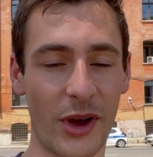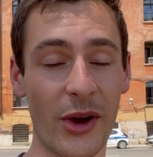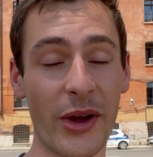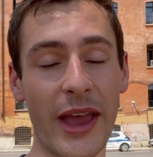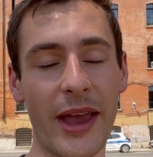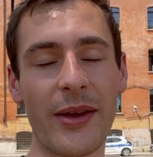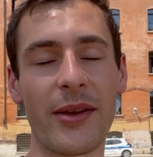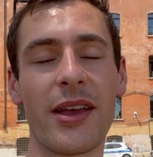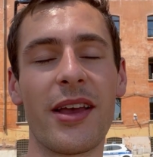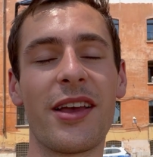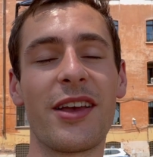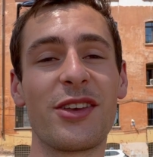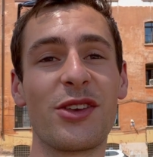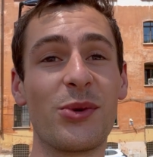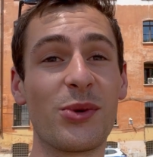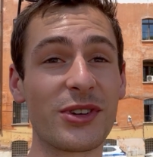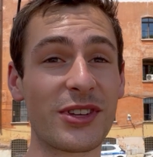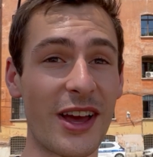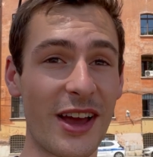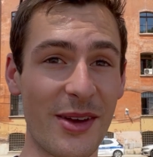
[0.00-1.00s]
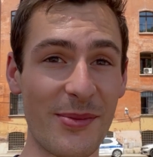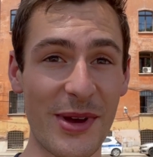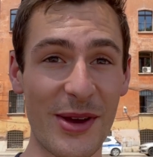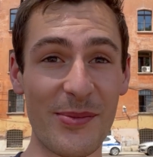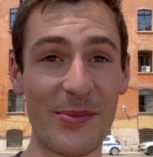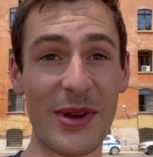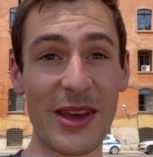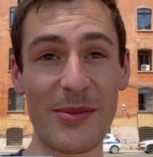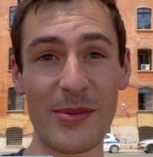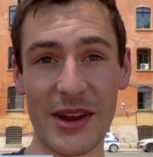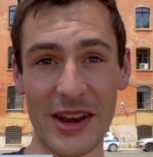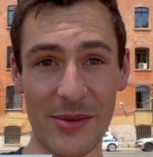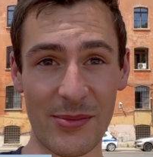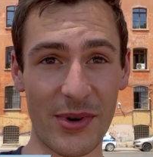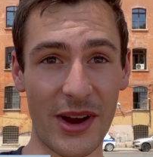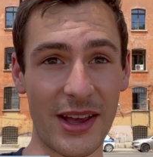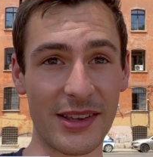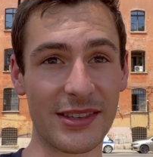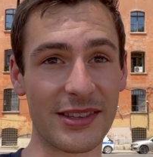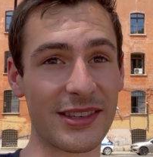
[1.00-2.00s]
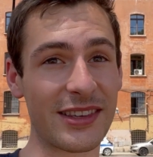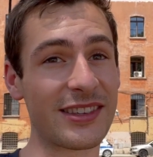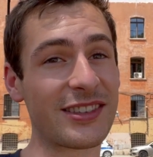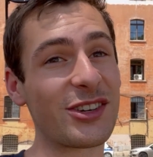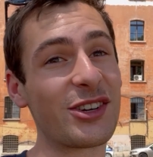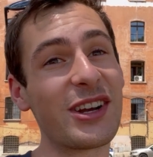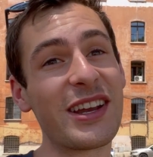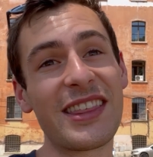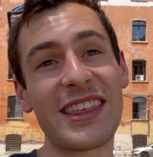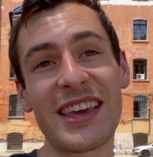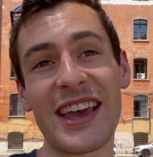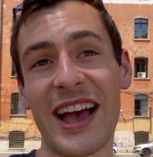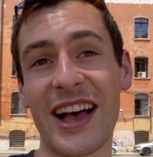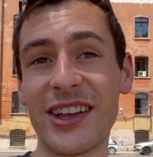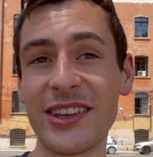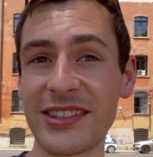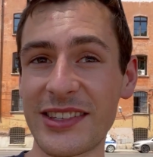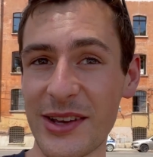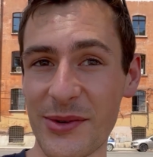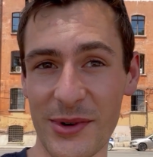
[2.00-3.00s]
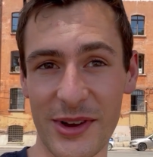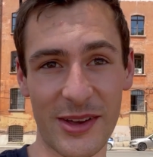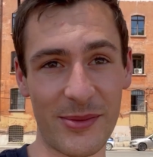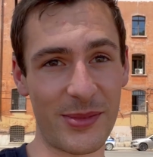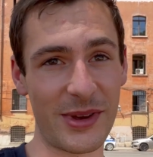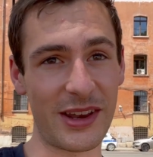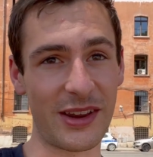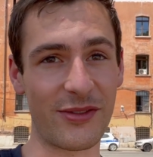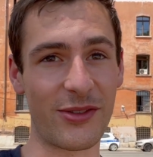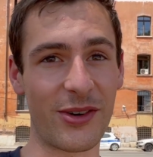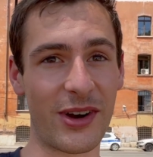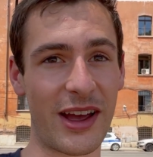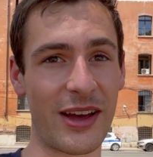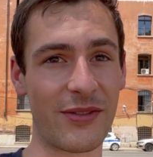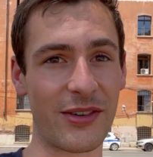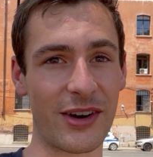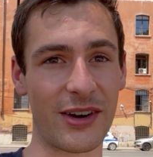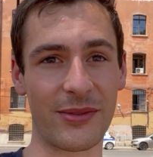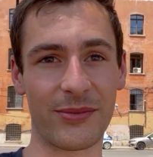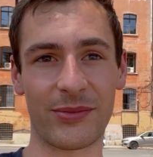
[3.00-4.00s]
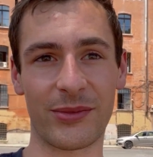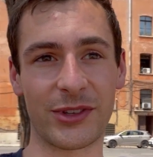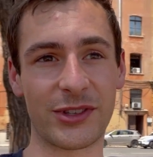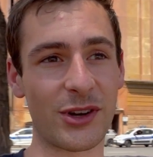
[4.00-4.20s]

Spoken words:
Okay. You were talking about big money prizes. Is there anything else they were competing for ever? Was it